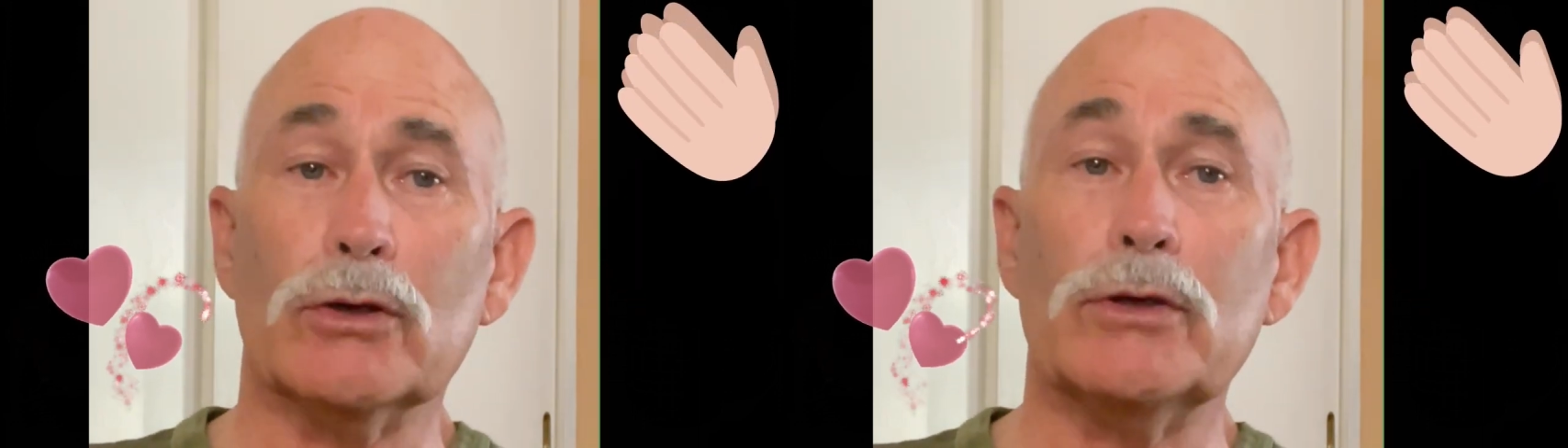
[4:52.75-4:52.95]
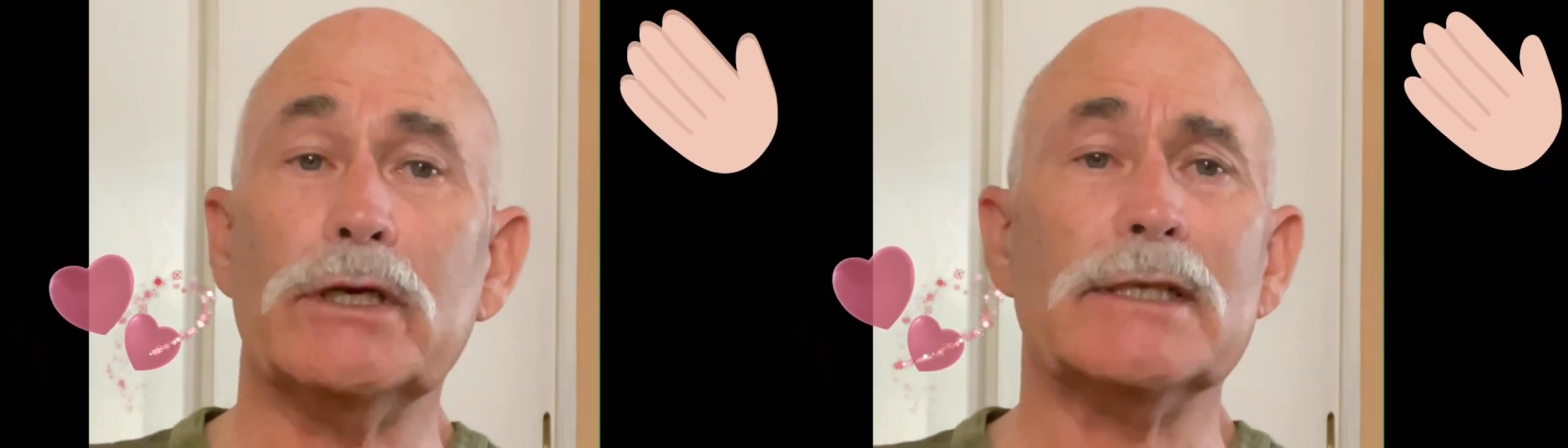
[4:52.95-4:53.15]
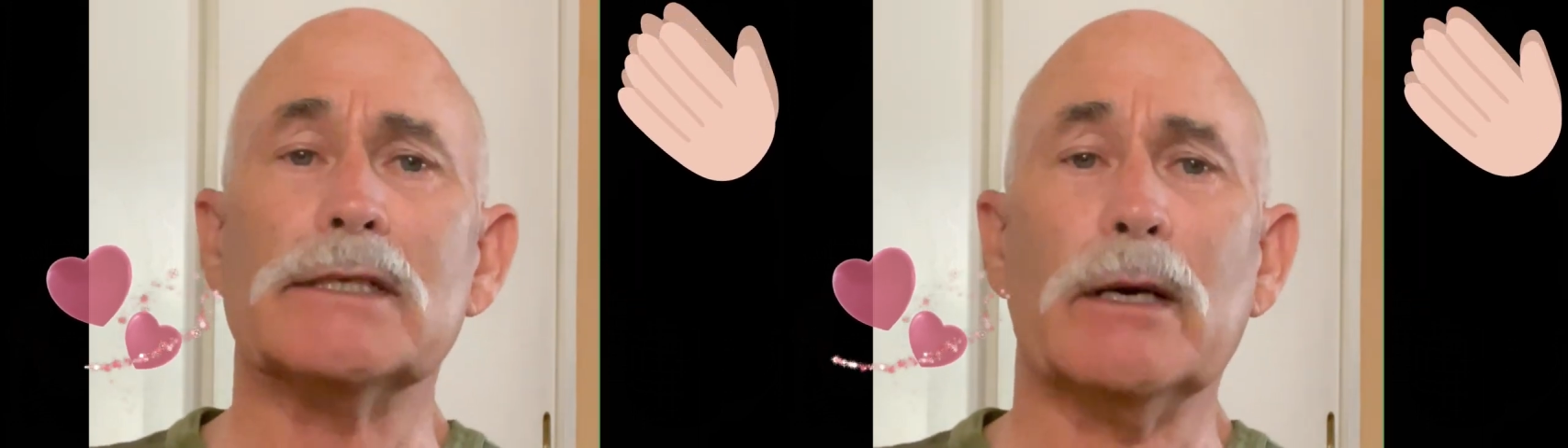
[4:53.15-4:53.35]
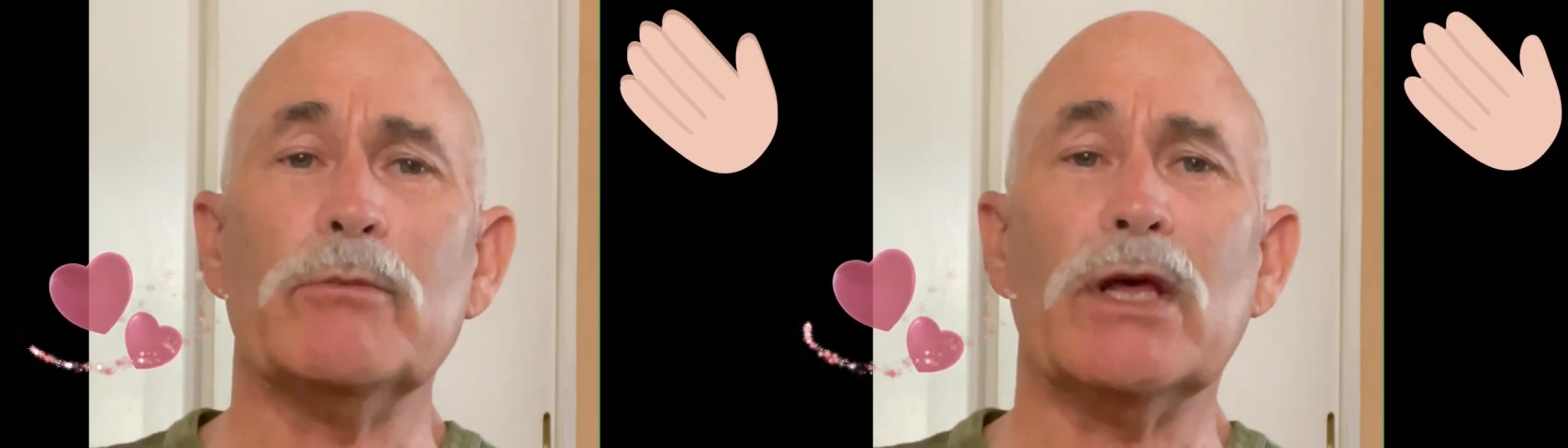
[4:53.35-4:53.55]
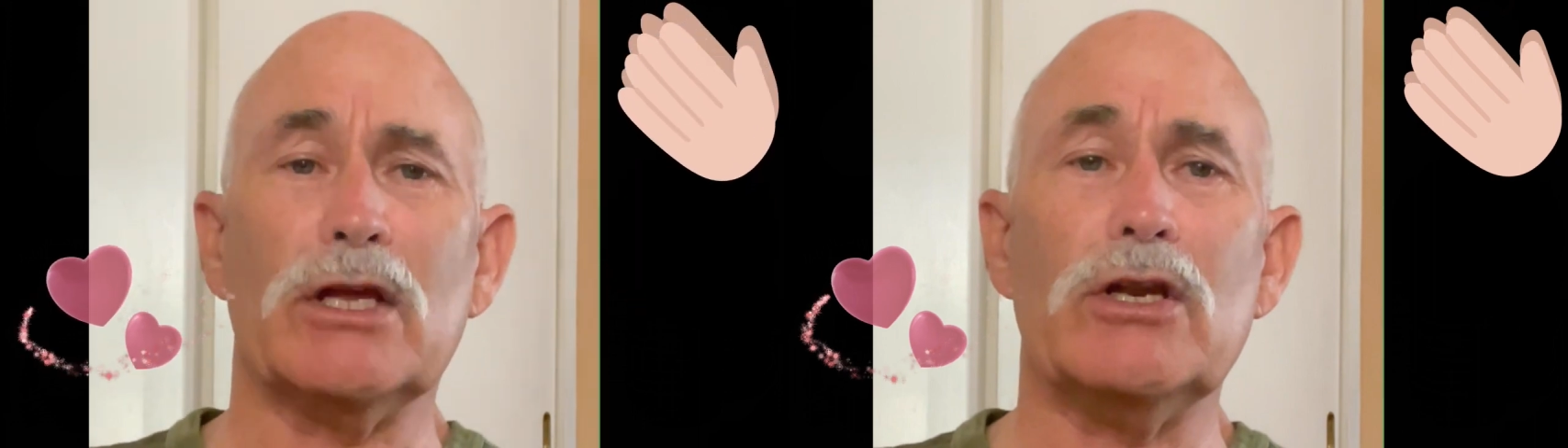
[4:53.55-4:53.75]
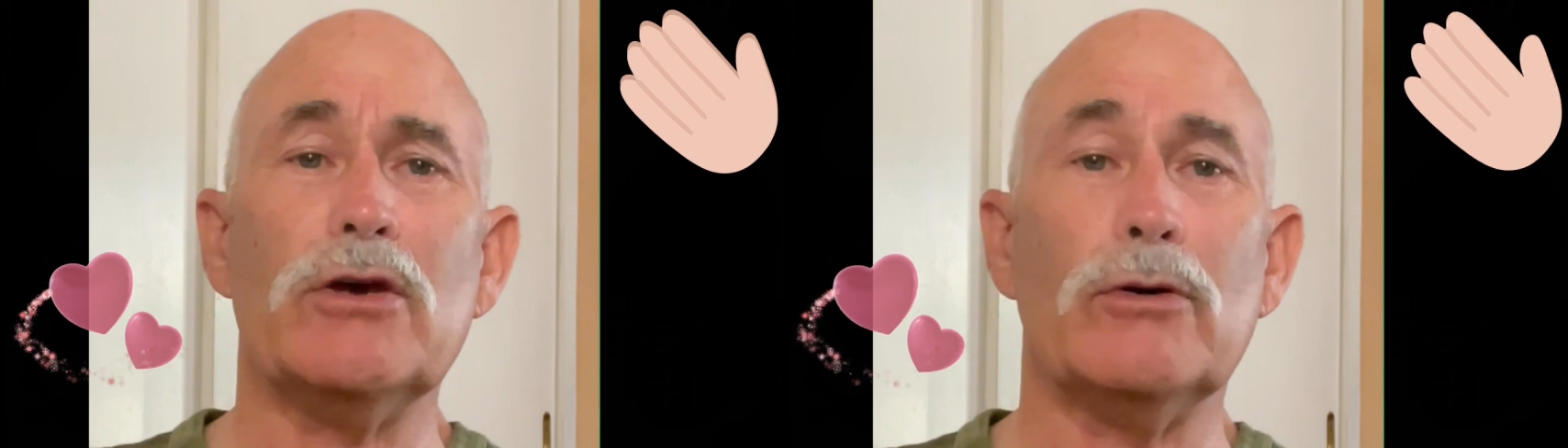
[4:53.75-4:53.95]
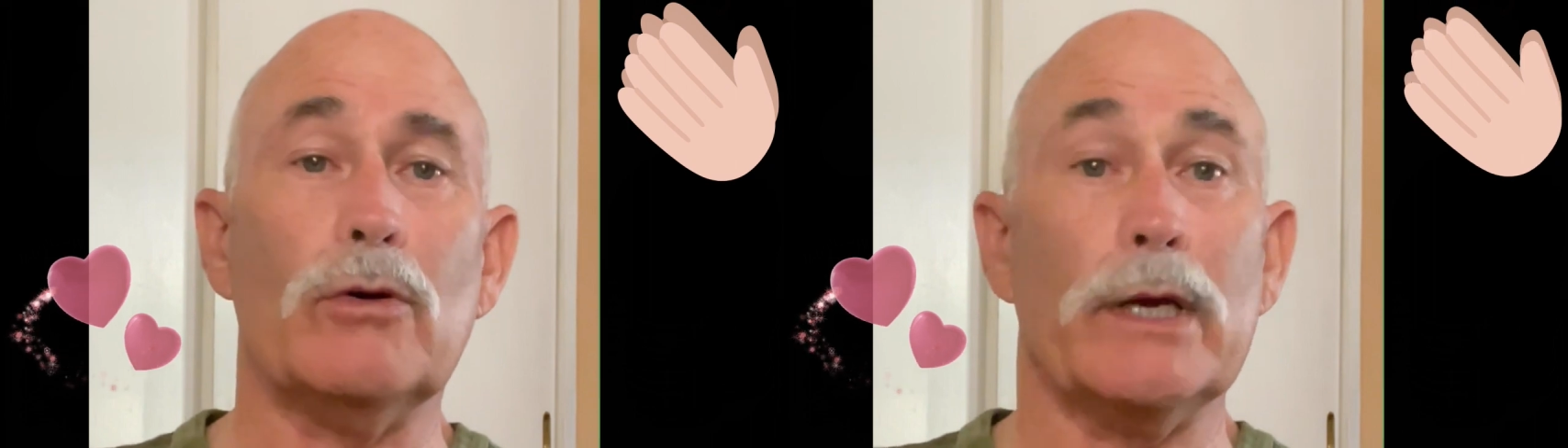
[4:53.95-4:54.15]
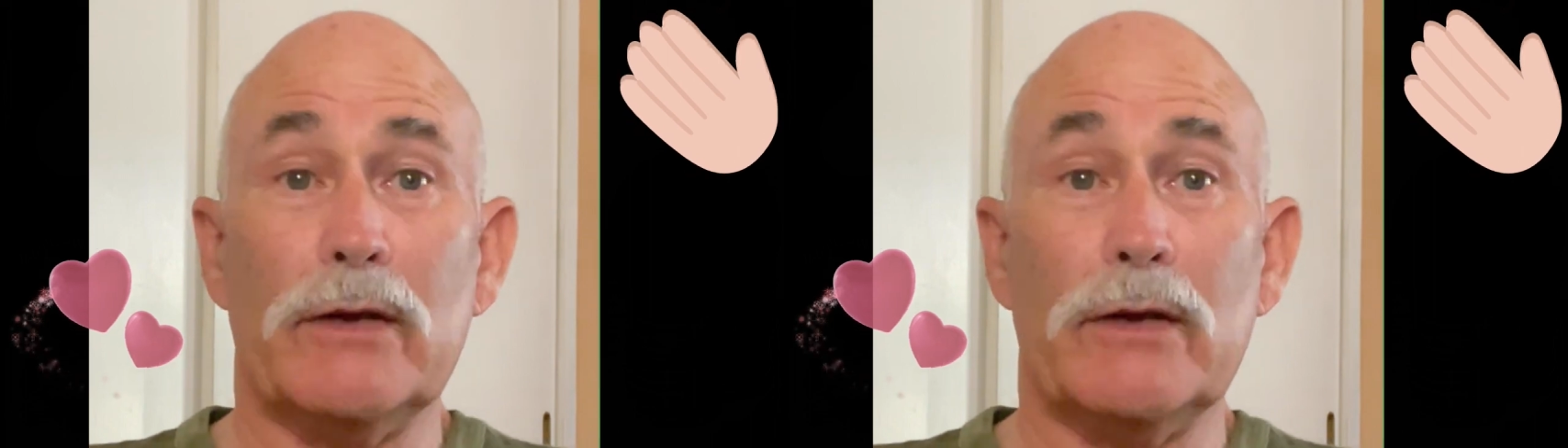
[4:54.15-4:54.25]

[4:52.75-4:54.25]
learned something new.